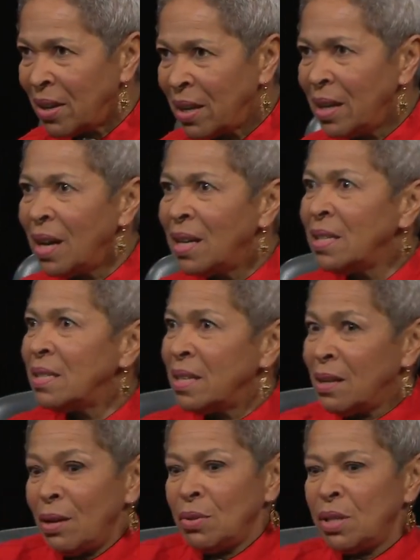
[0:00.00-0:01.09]
right? Yeah, I, yeah.
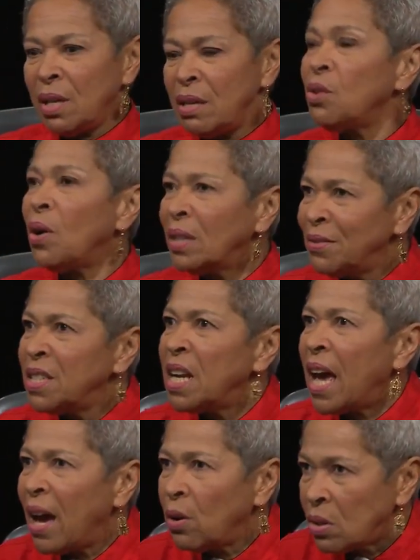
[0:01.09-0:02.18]
And I would say, no, I lived in
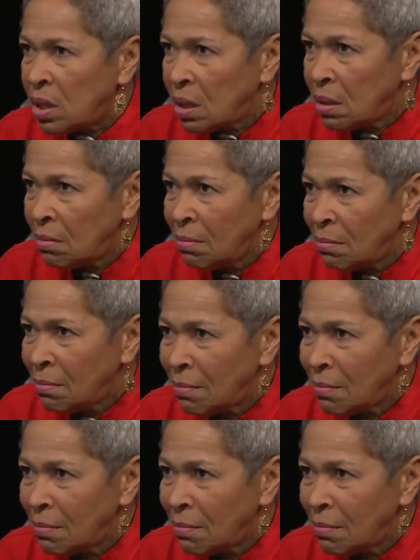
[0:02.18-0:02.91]
a house. Oh.